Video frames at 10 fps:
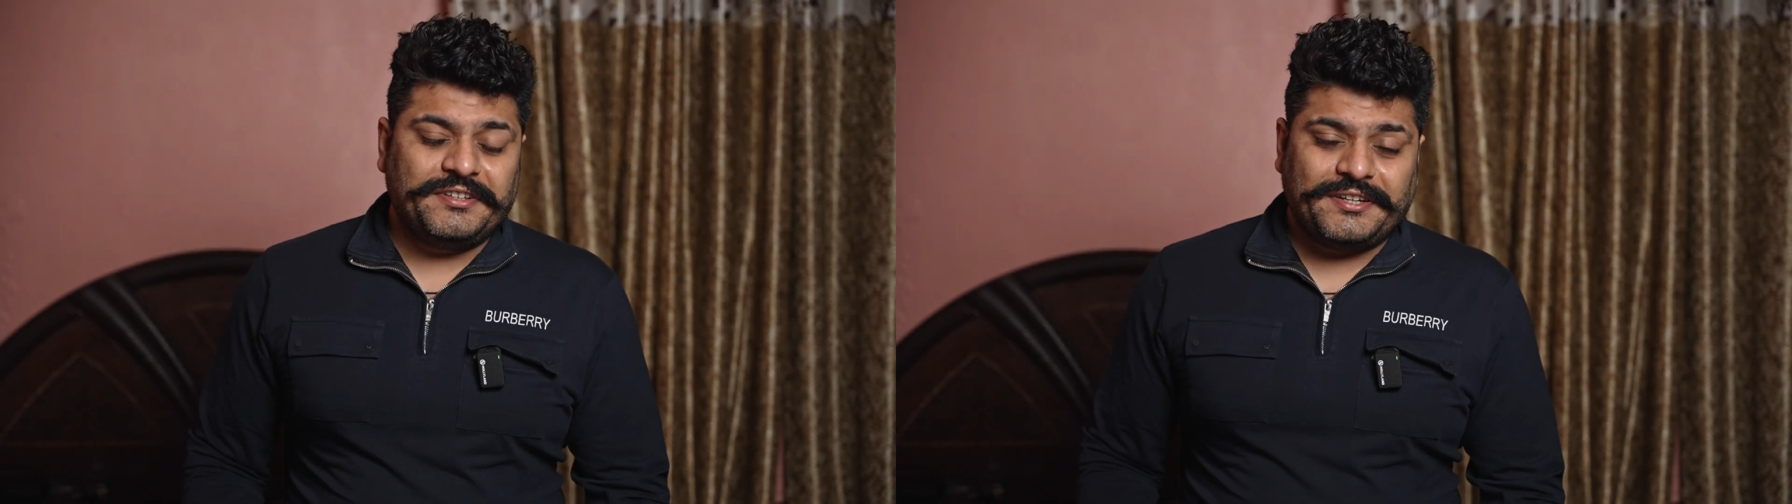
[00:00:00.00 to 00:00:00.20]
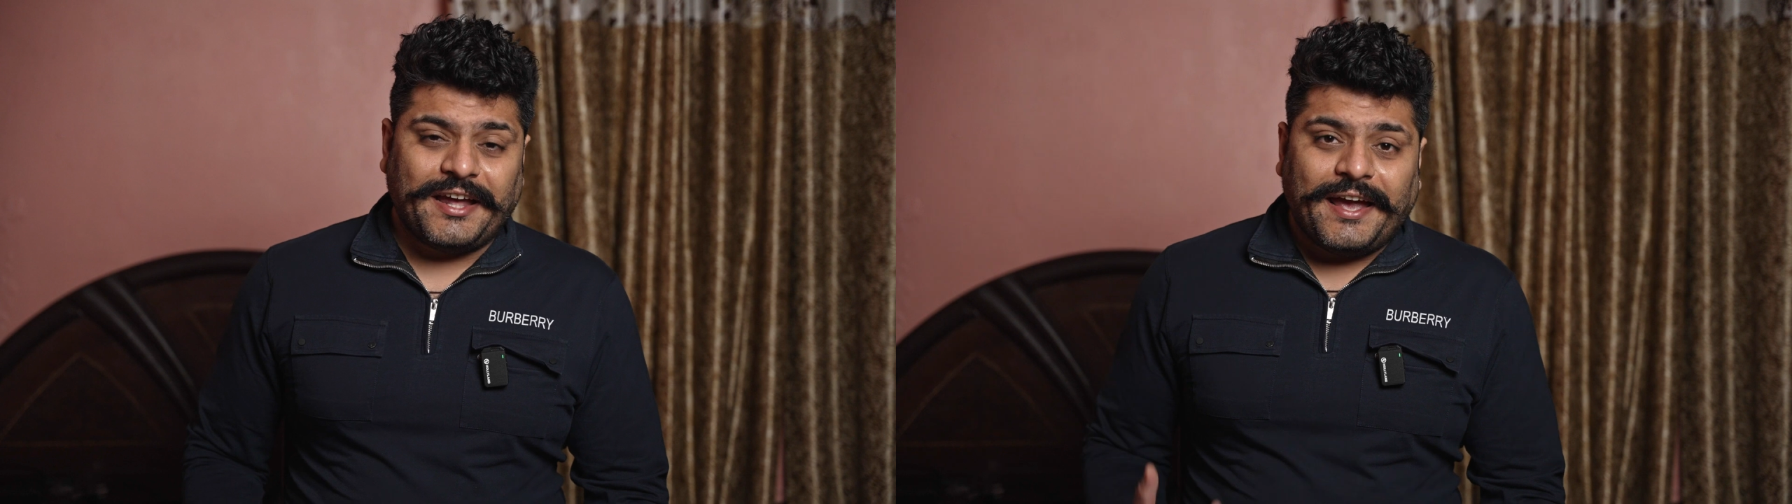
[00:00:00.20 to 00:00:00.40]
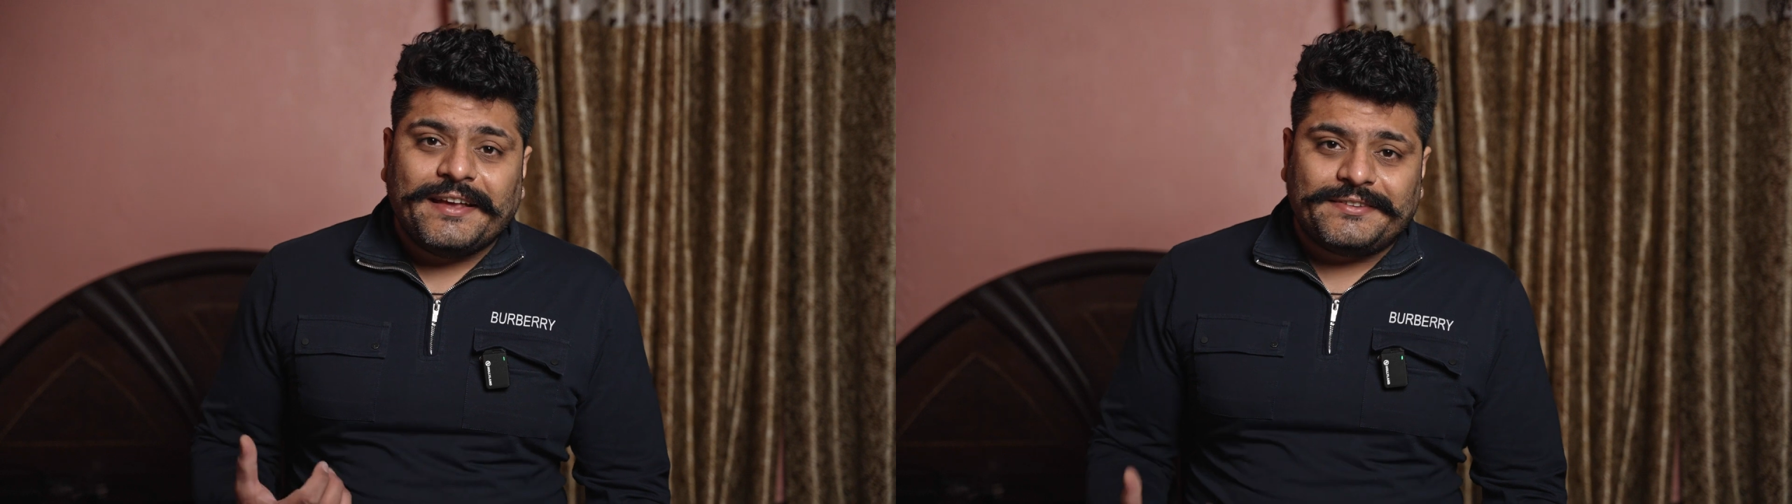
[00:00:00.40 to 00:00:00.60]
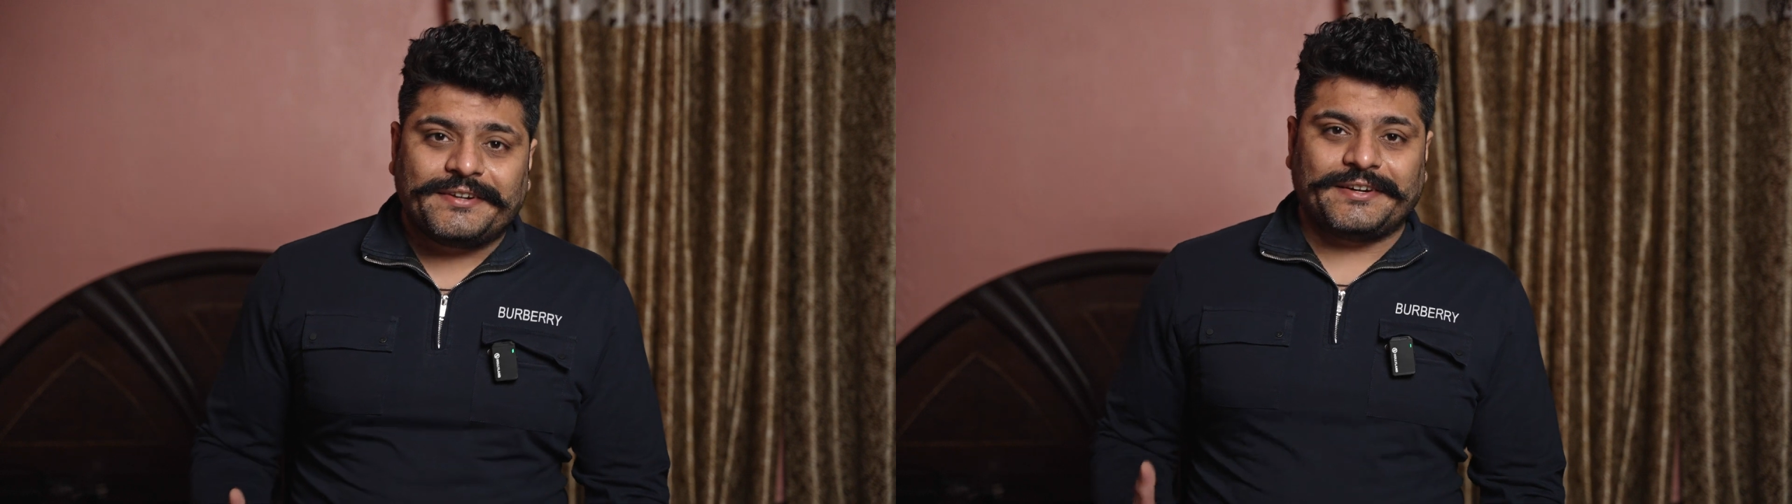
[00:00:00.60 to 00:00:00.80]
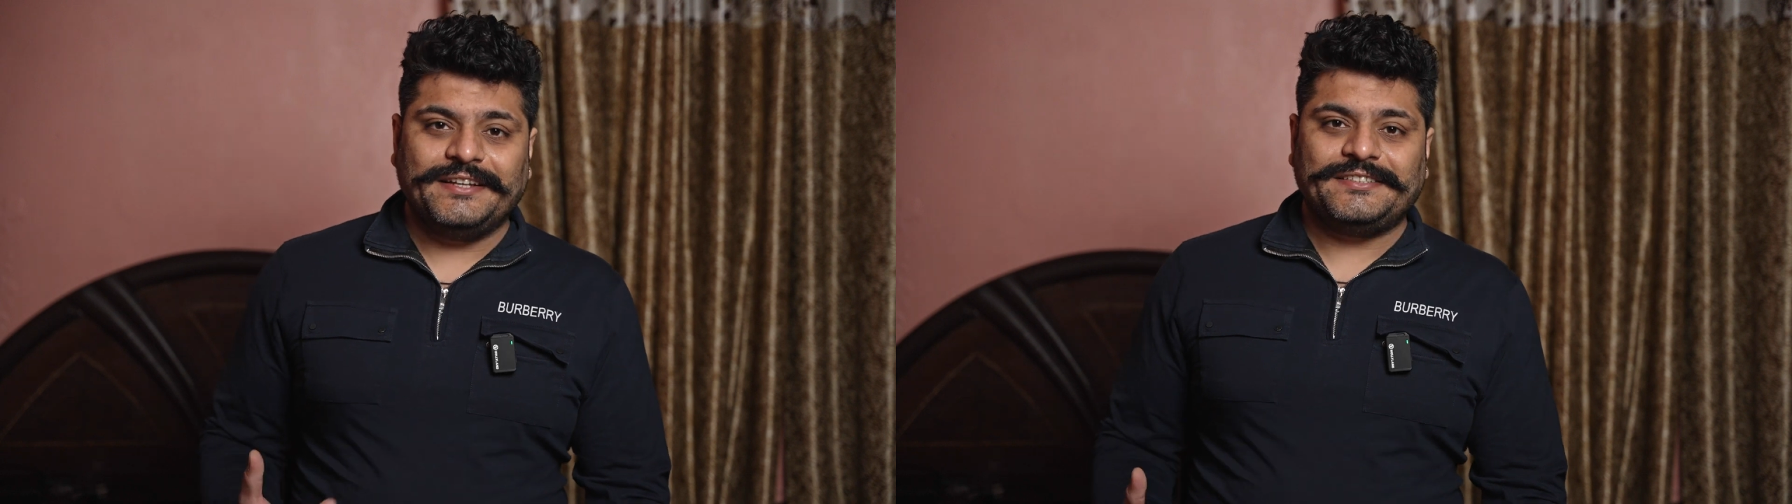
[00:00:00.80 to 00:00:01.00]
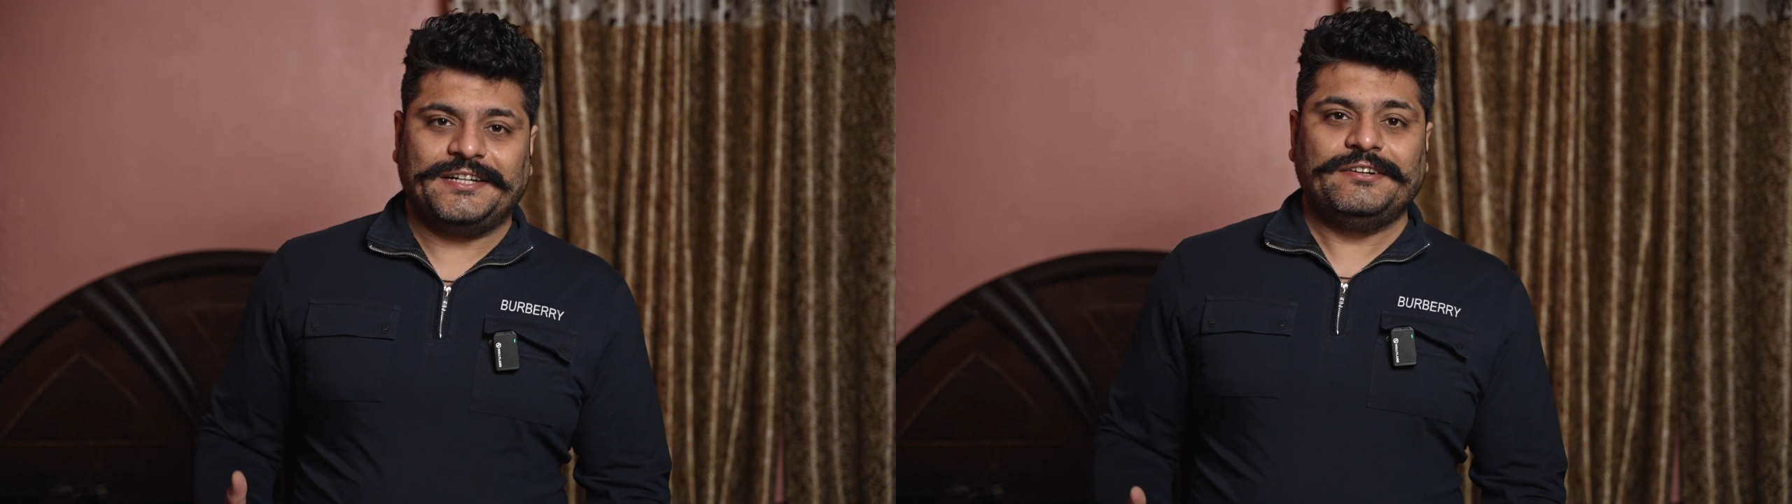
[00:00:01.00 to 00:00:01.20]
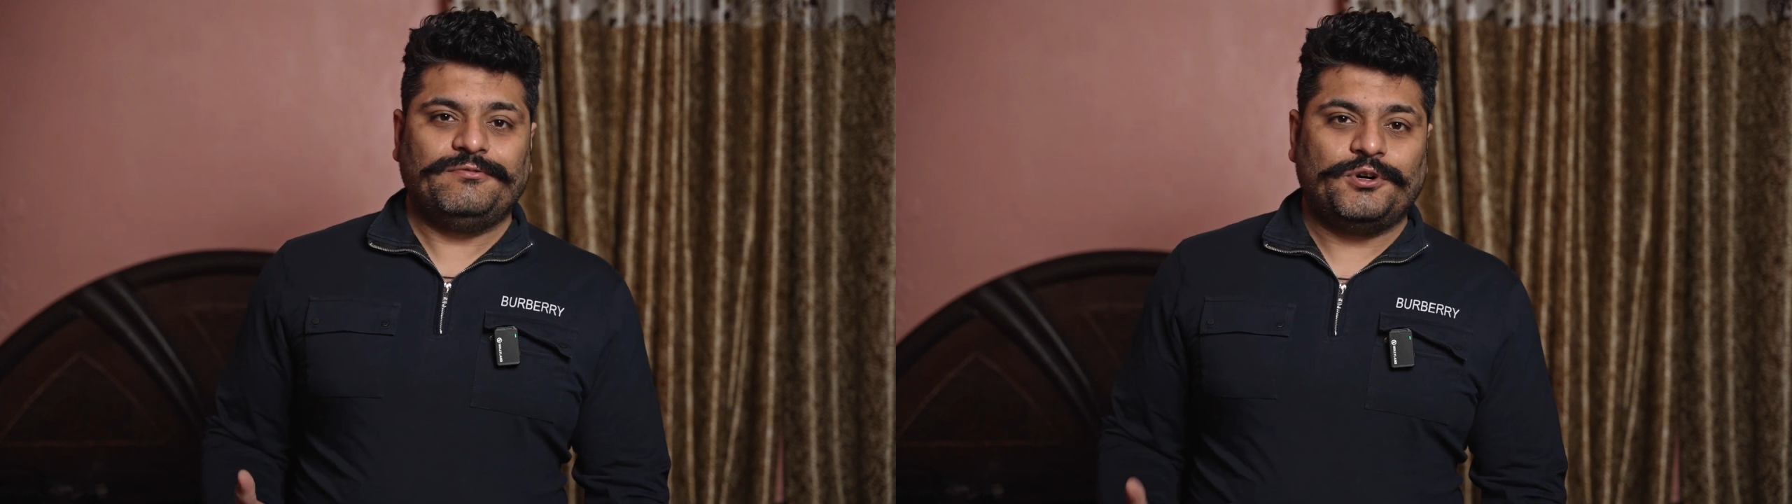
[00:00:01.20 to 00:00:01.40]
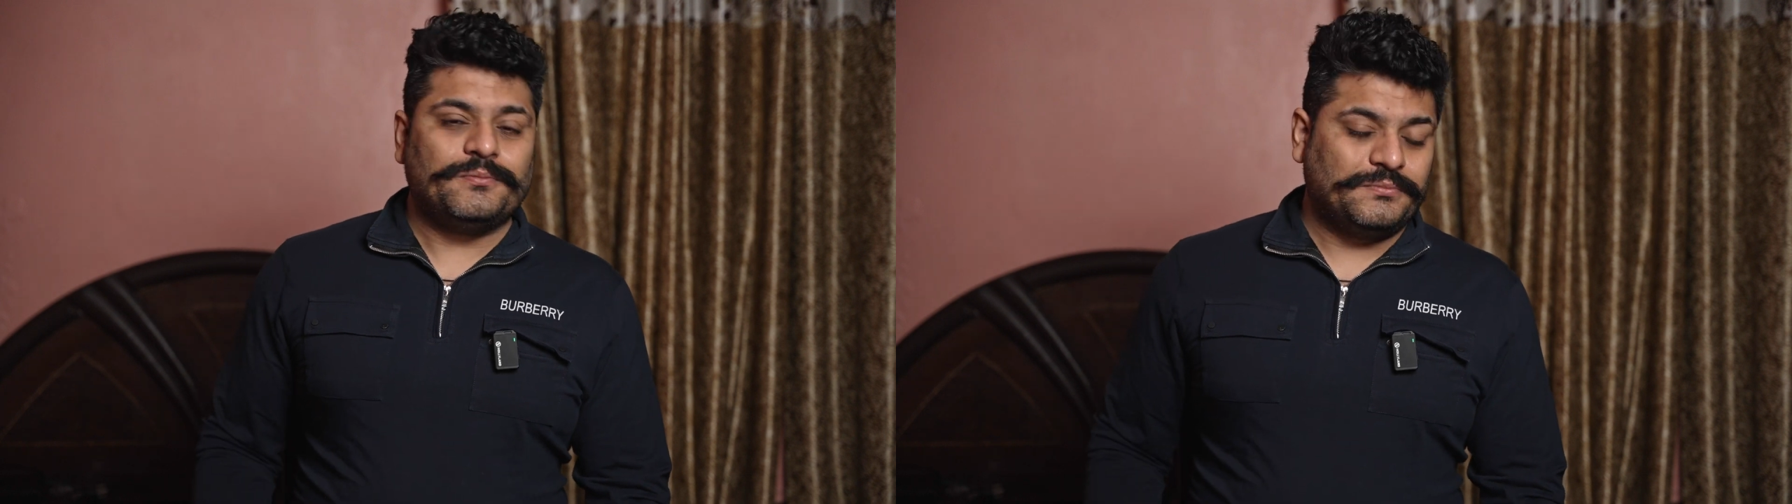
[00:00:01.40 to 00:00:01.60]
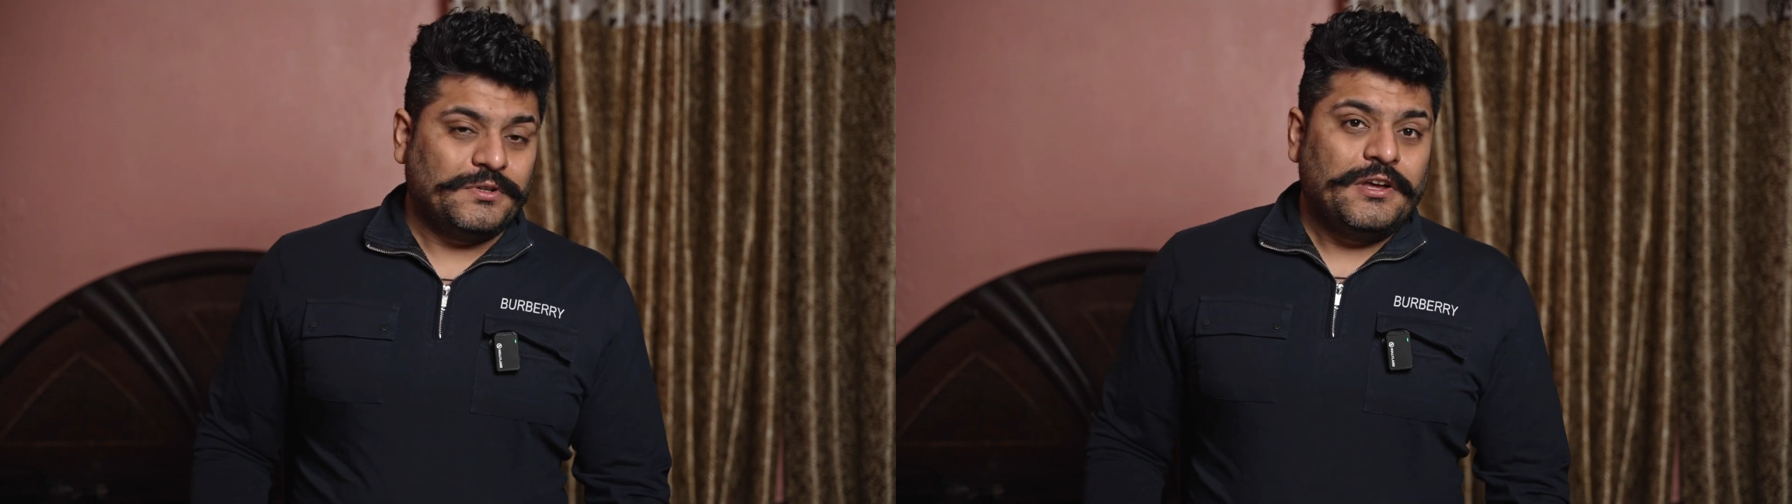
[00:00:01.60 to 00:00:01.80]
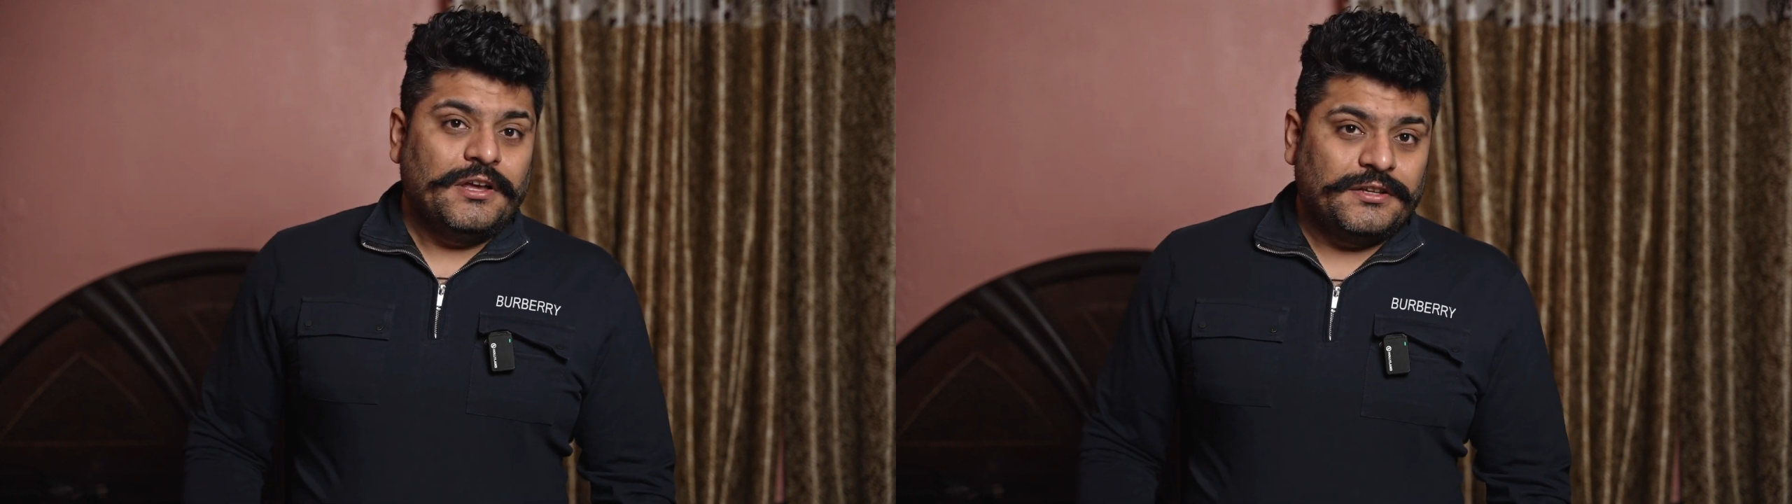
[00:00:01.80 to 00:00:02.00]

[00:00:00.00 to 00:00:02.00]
It has a rich and warm